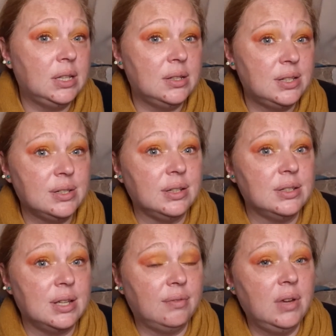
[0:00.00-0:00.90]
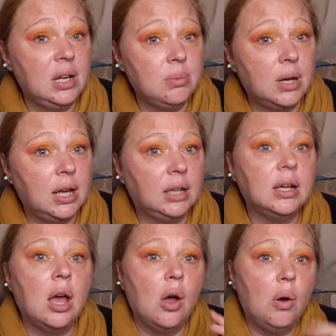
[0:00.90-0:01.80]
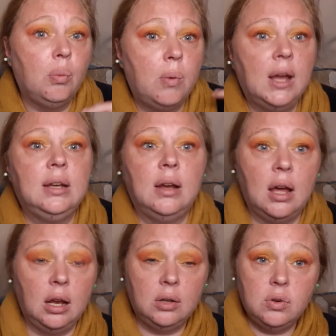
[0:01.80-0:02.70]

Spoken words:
This is going to sound really weird. When a